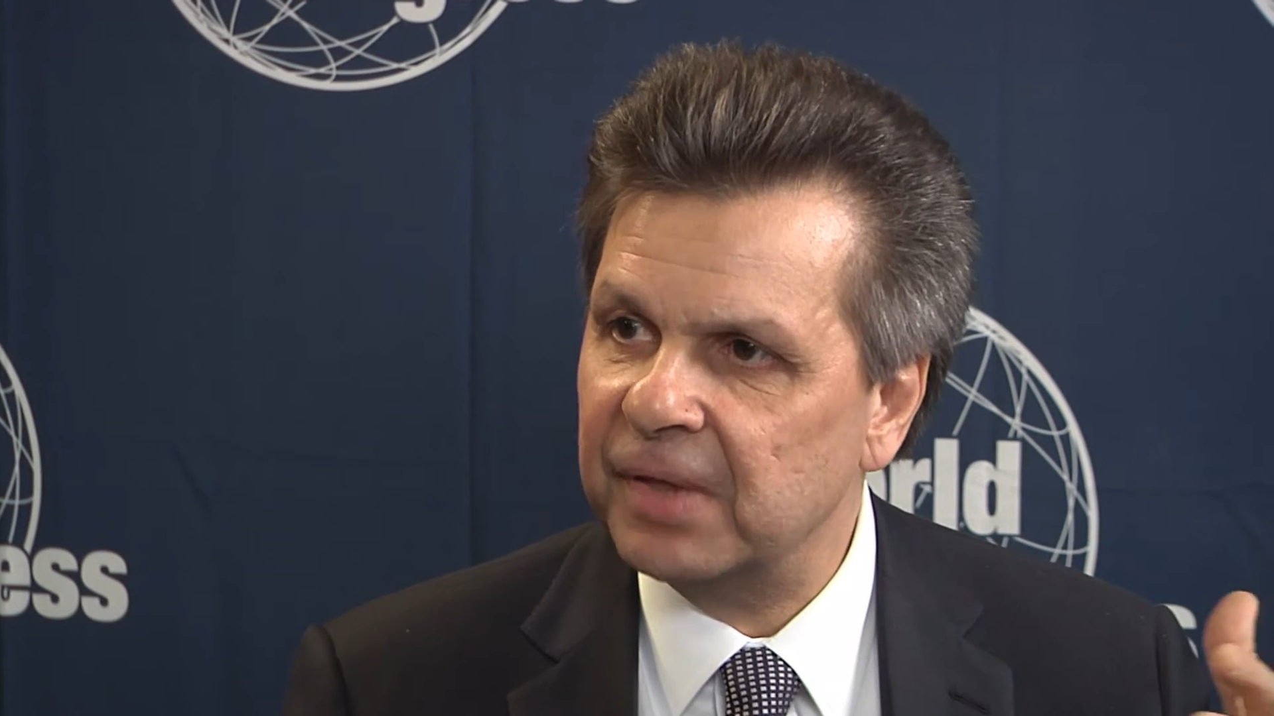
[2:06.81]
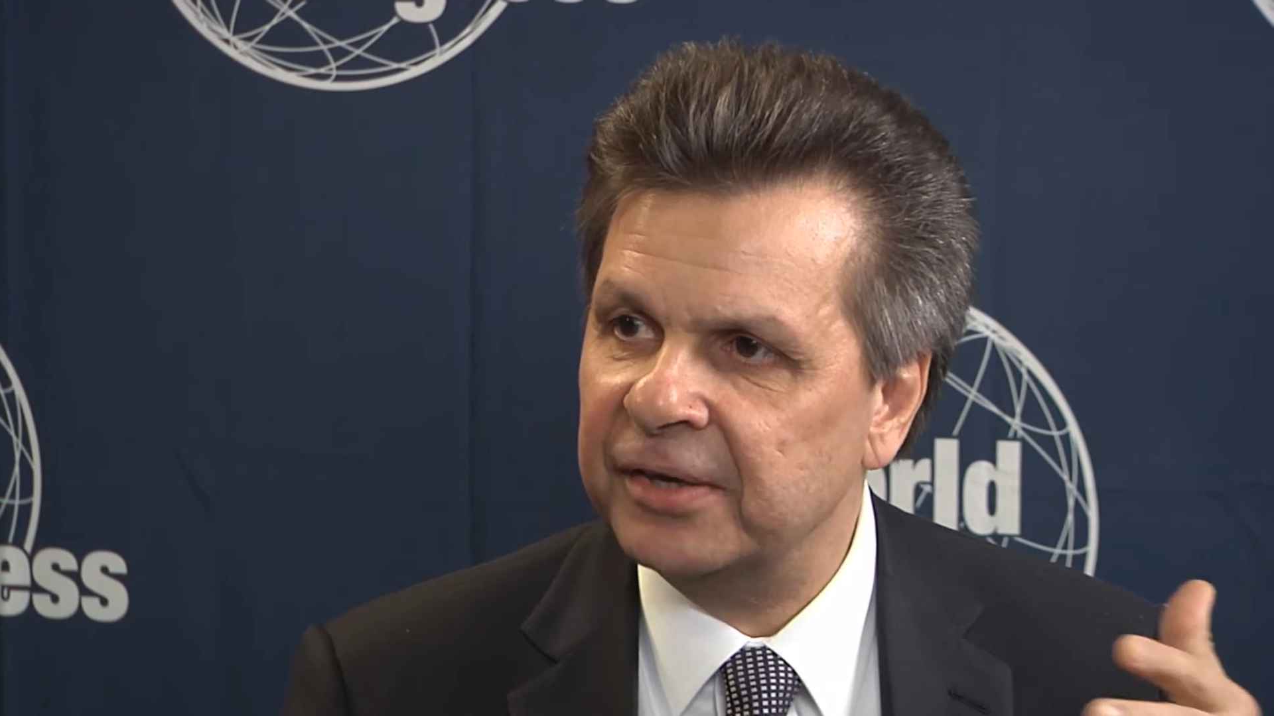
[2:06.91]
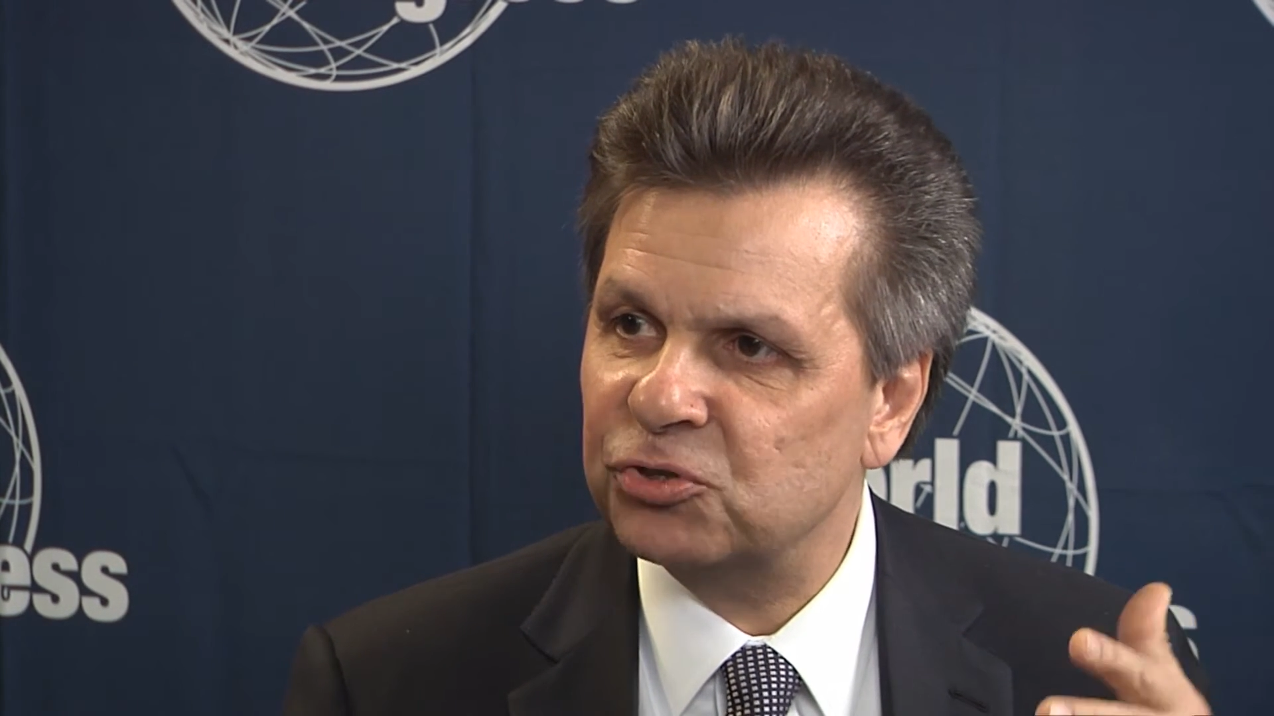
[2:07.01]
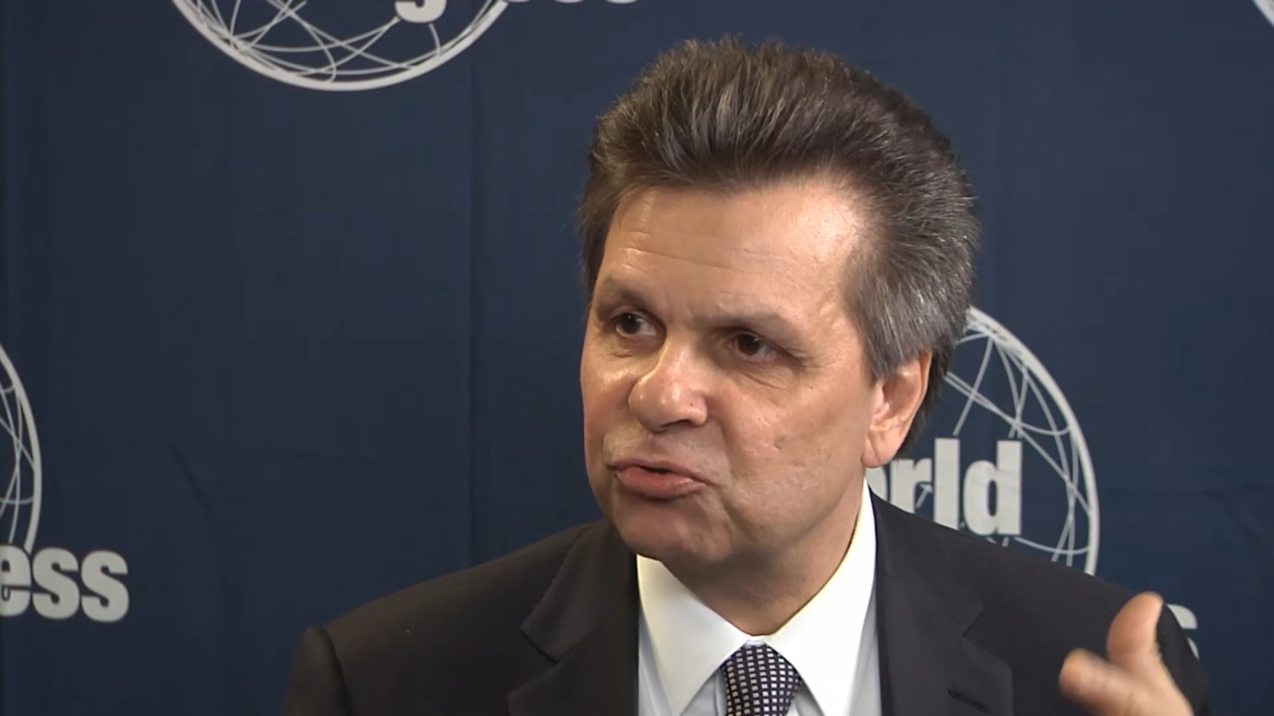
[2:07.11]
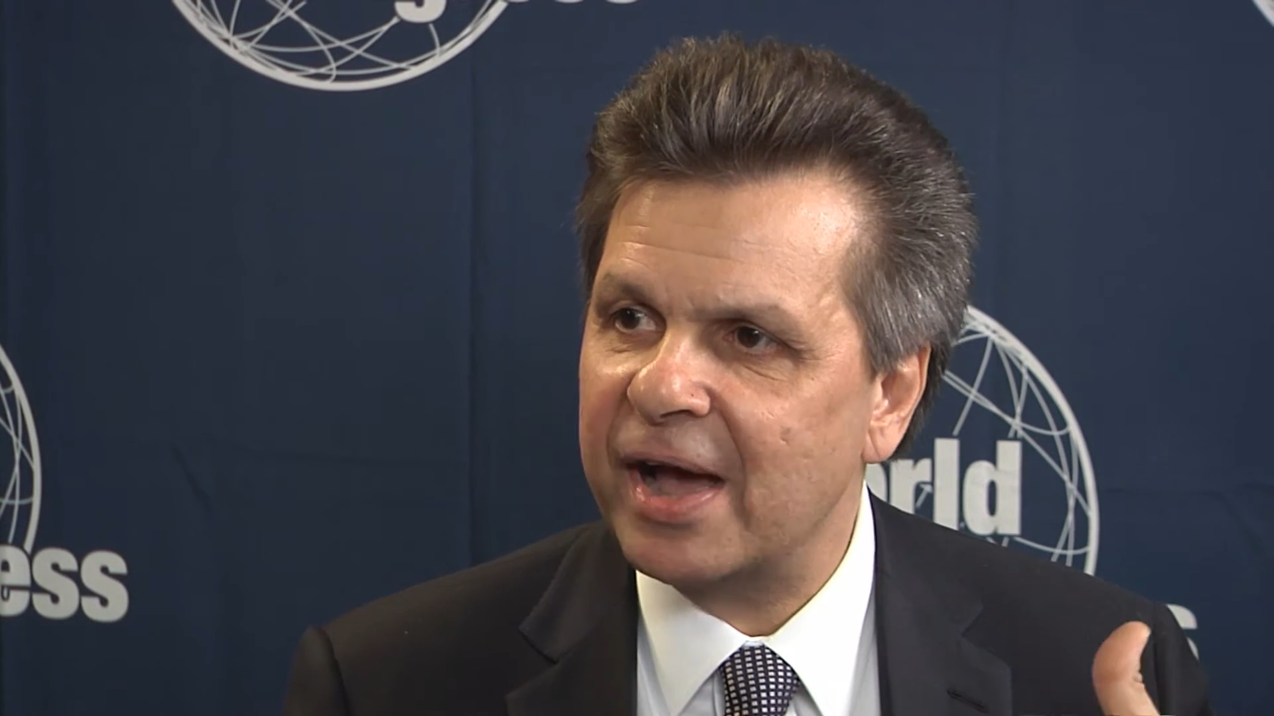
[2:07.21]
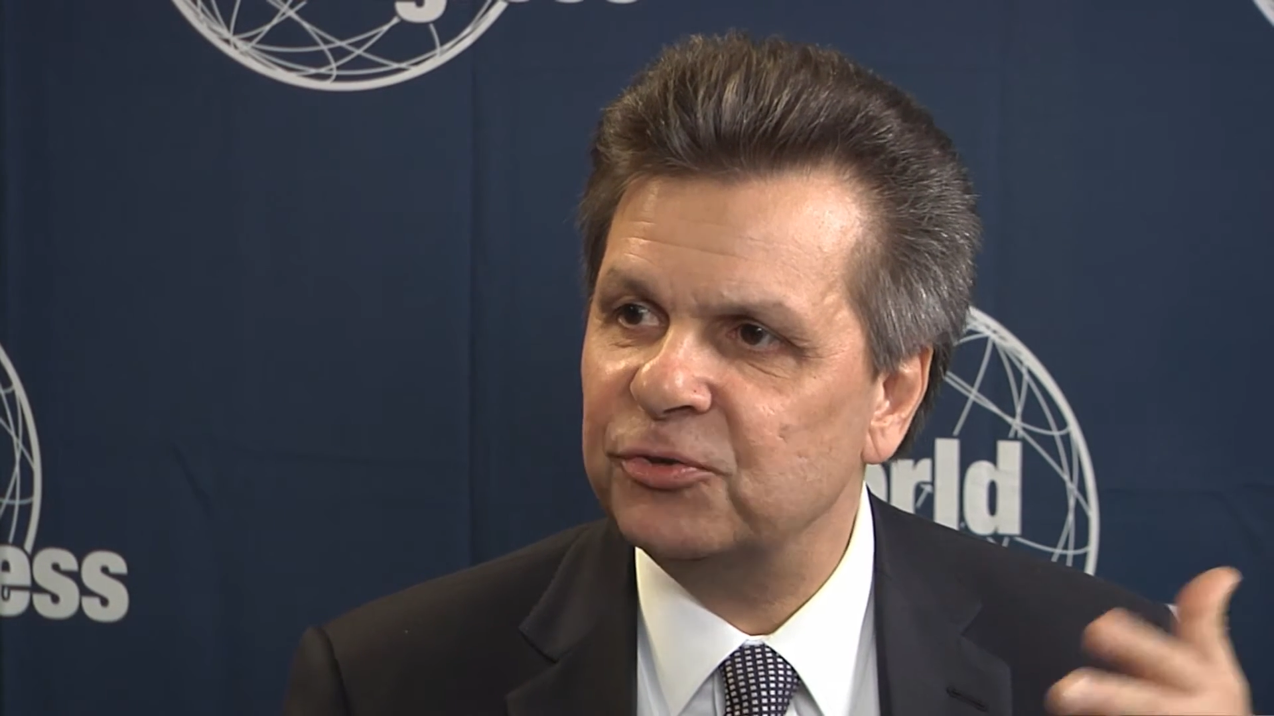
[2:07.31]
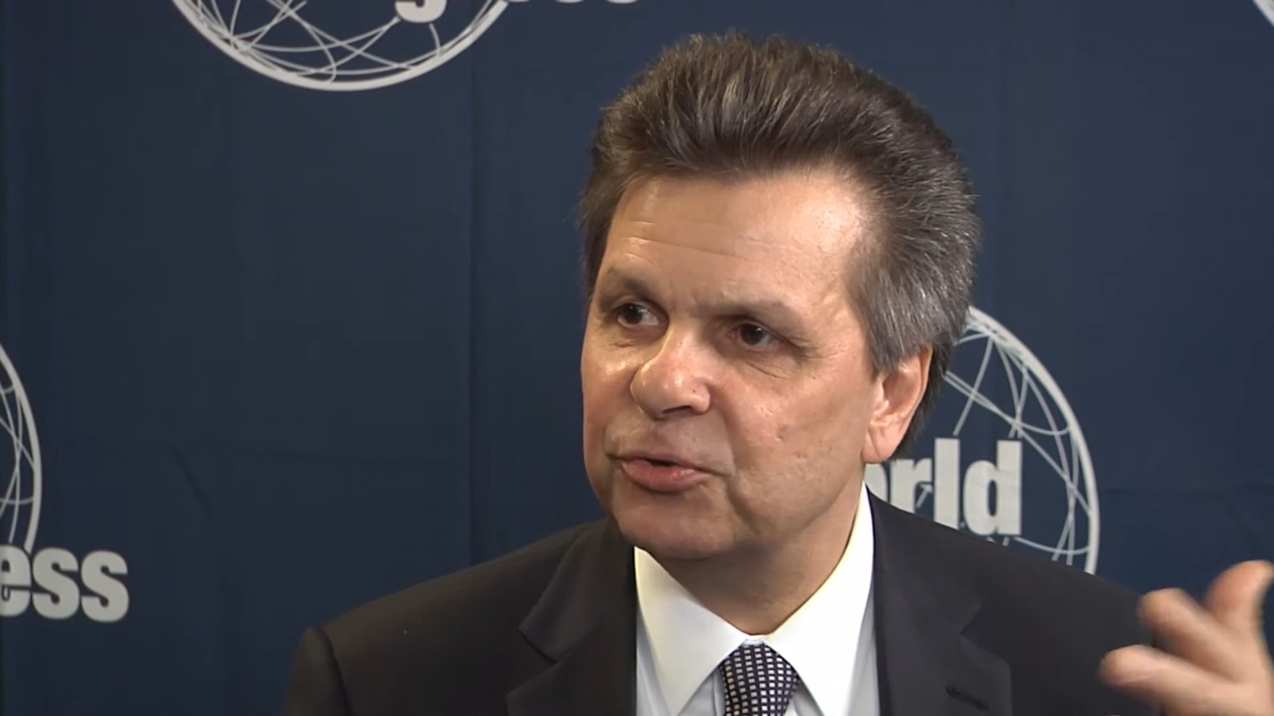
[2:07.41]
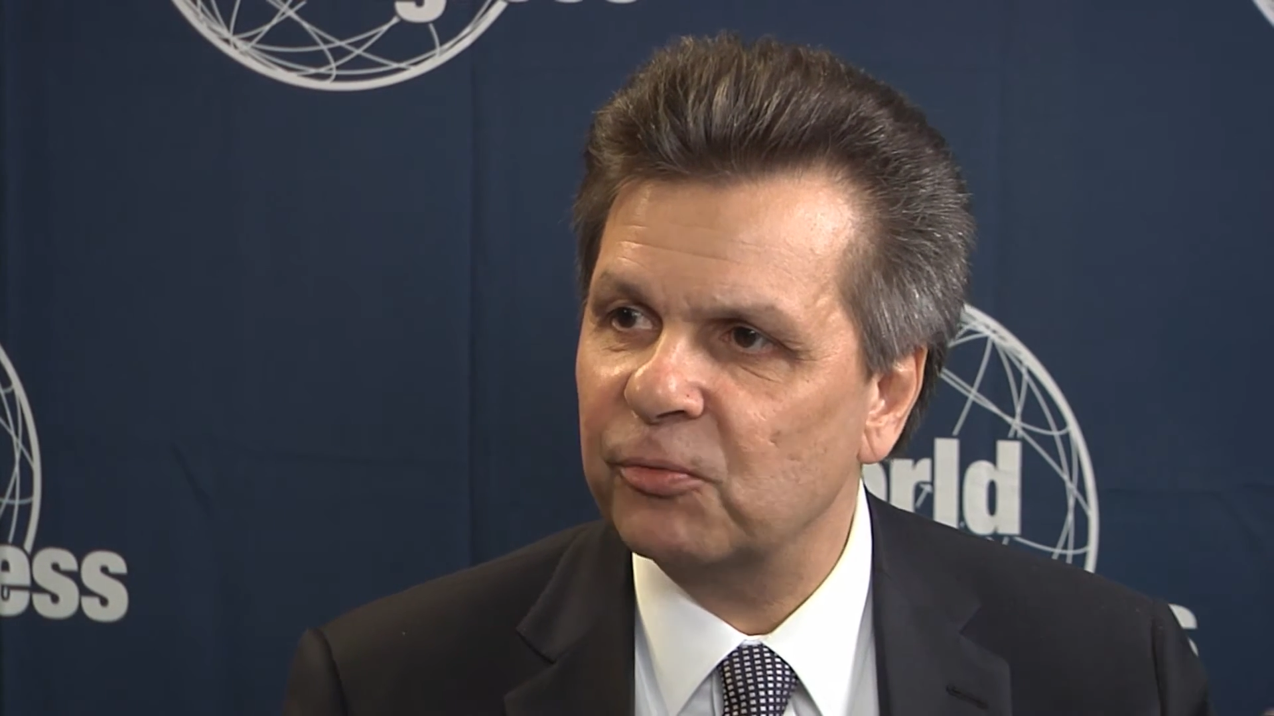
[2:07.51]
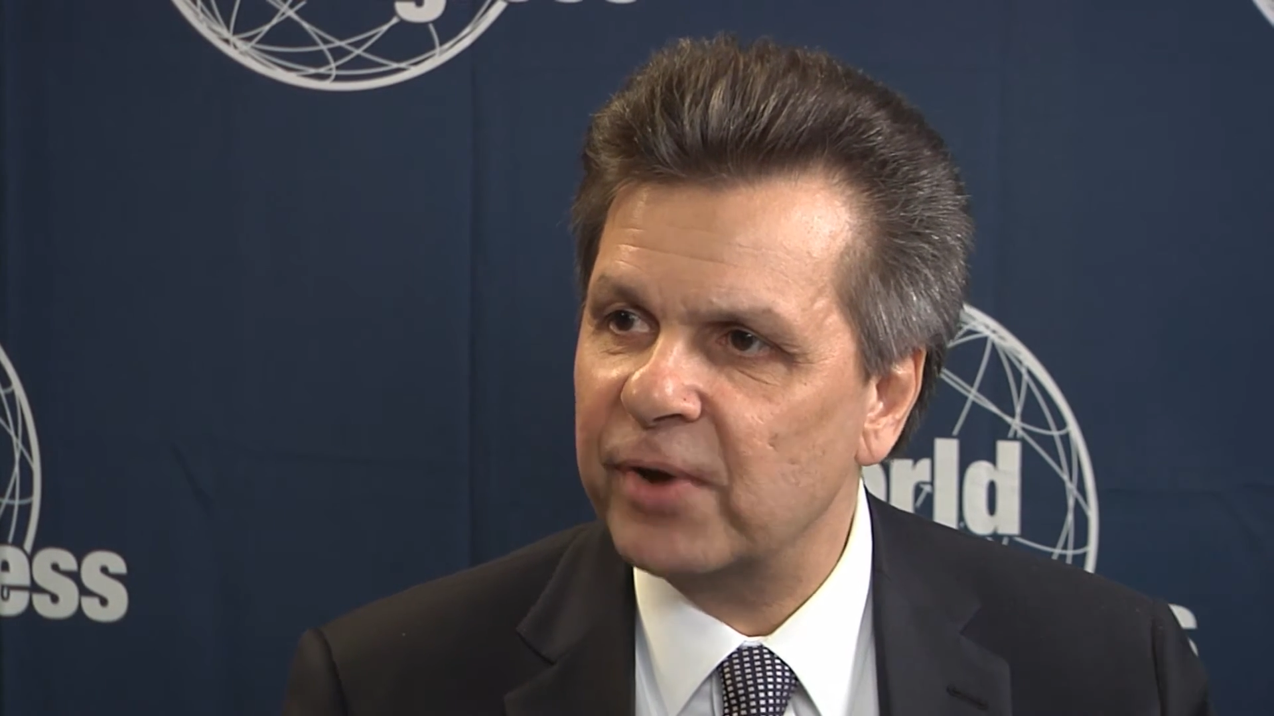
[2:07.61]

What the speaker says: in trying to